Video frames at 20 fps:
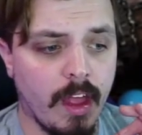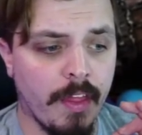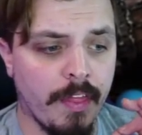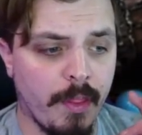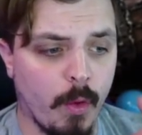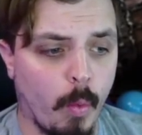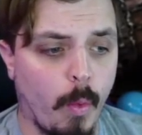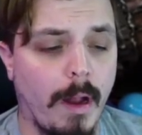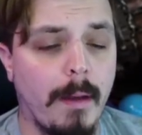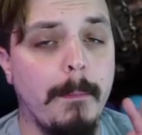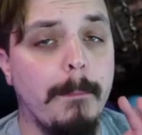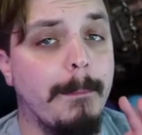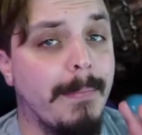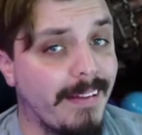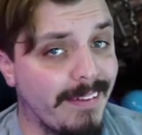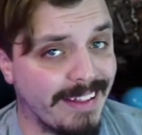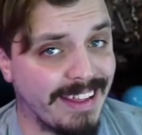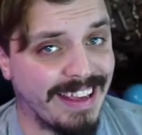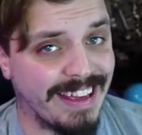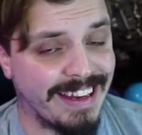1
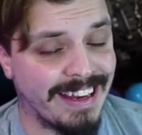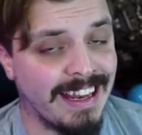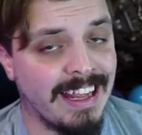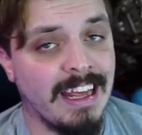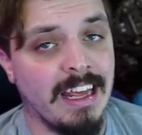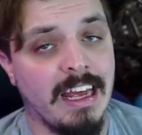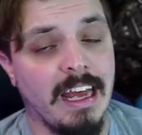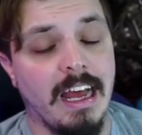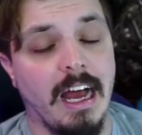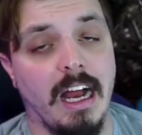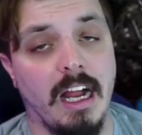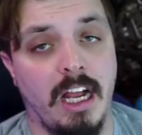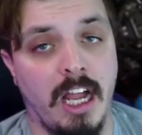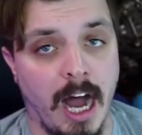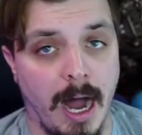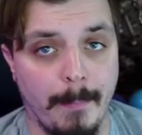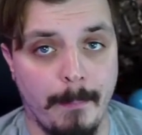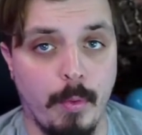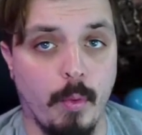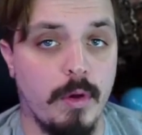million
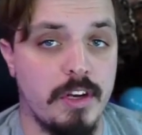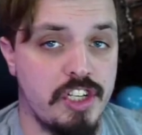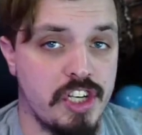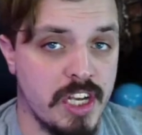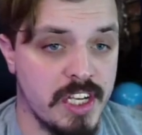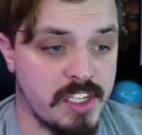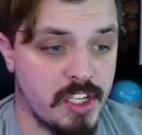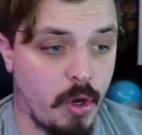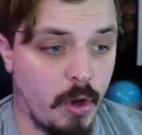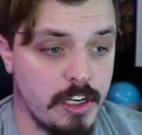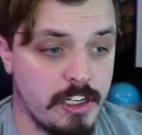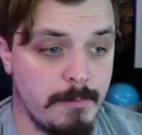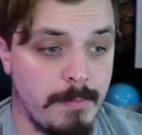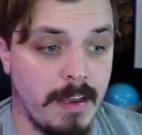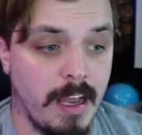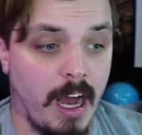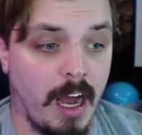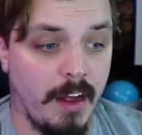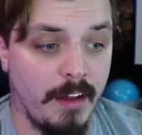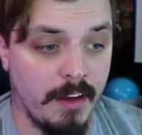cup, which is going to
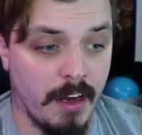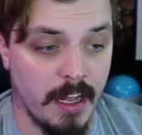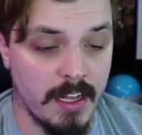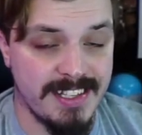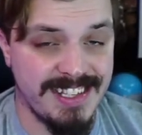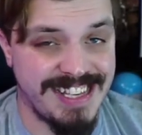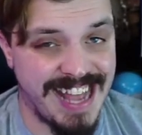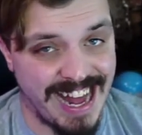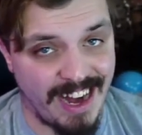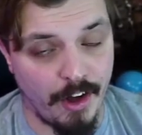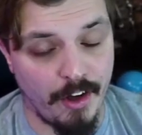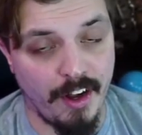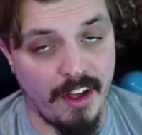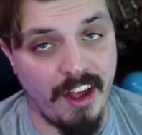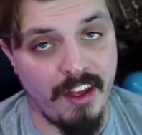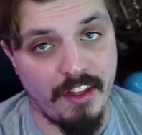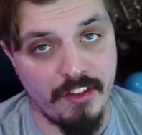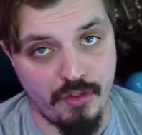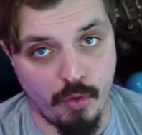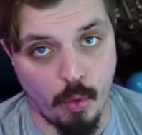be on
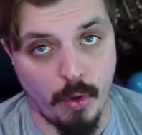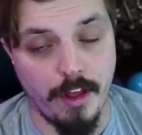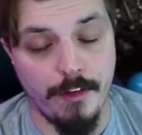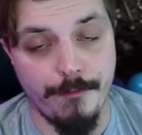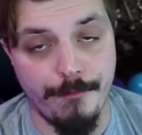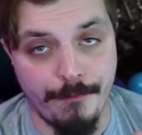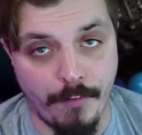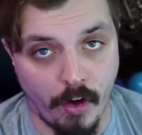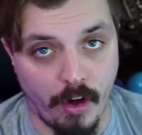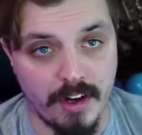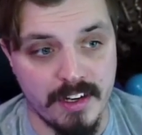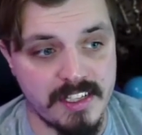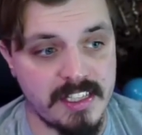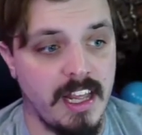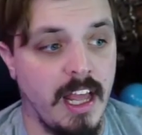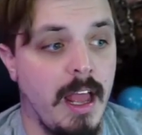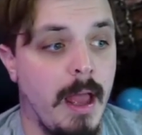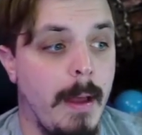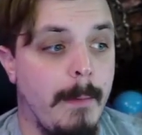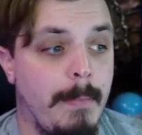Saturday the 21st.
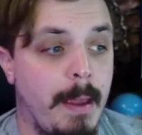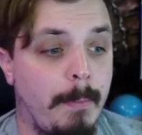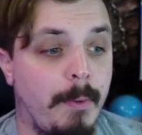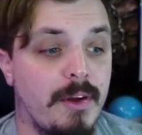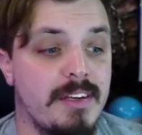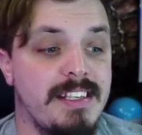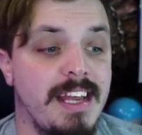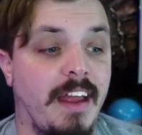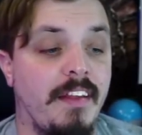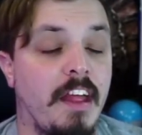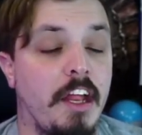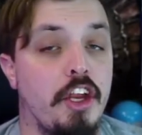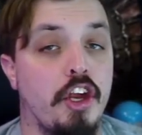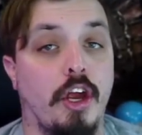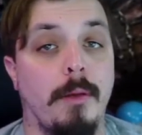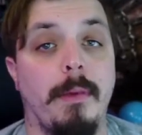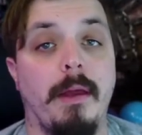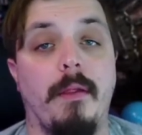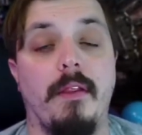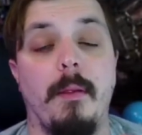People are saying that you're
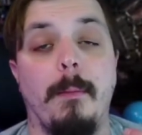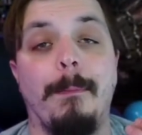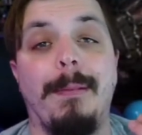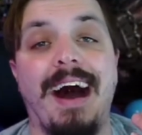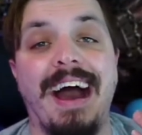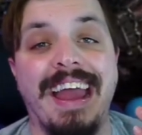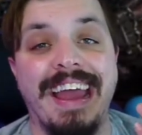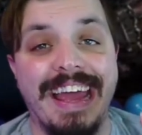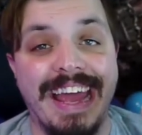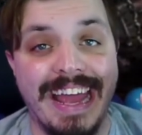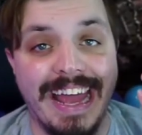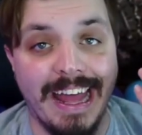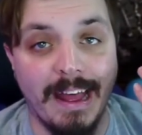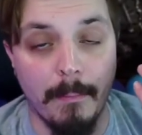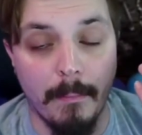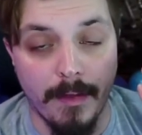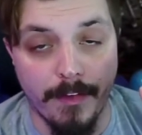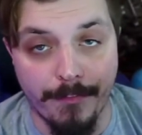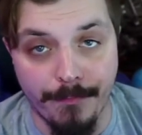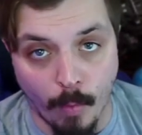going to be able to buy it
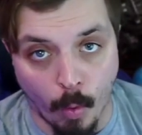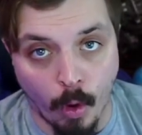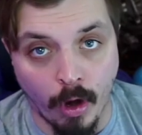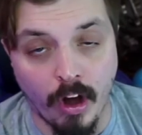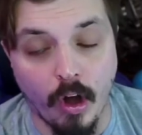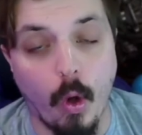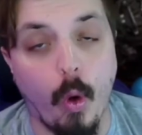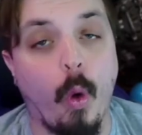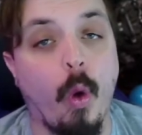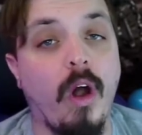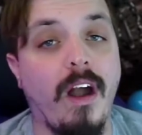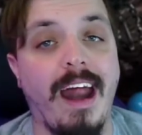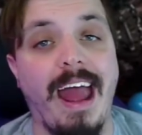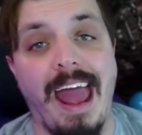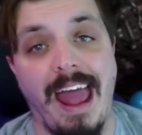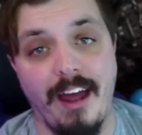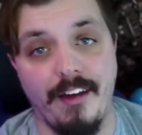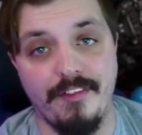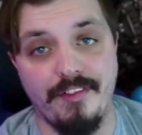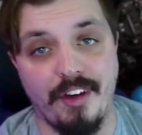before or
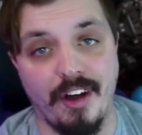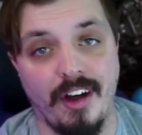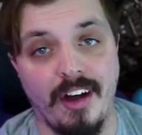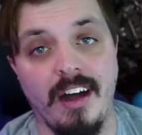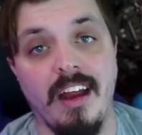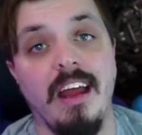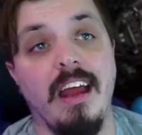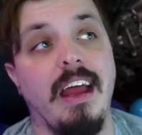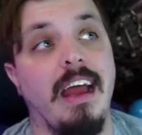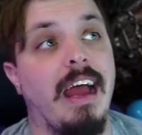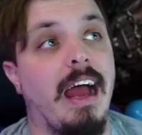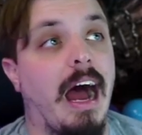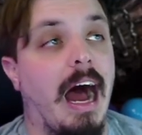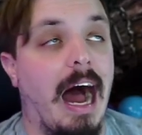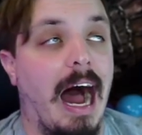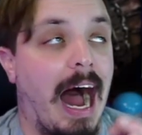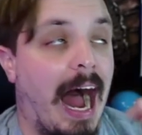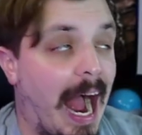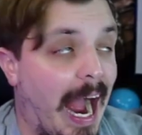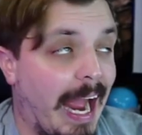after.
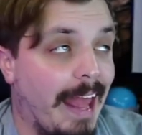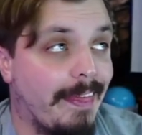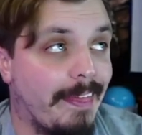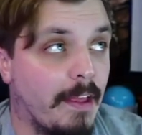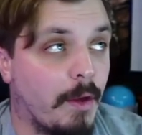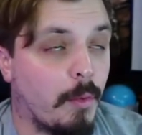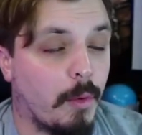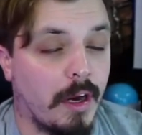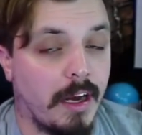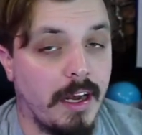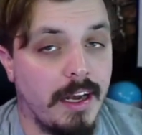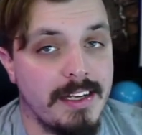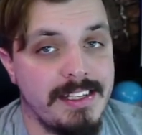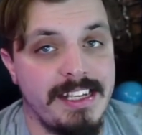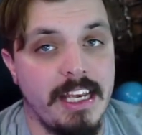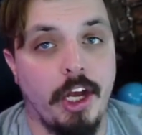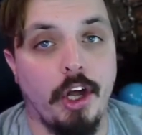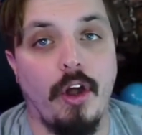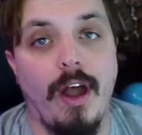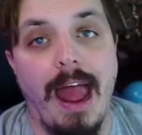I think we're going to
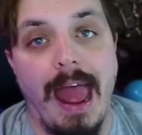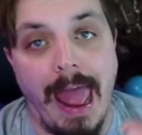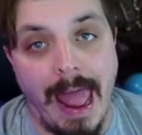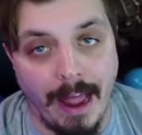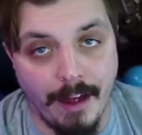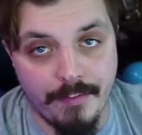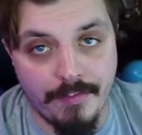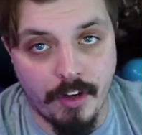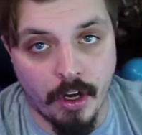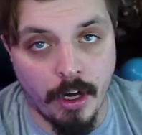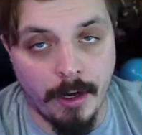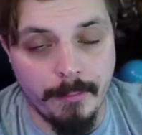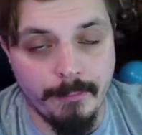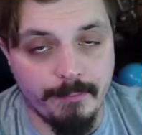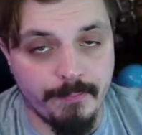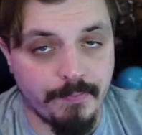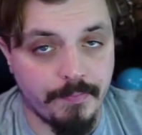see her after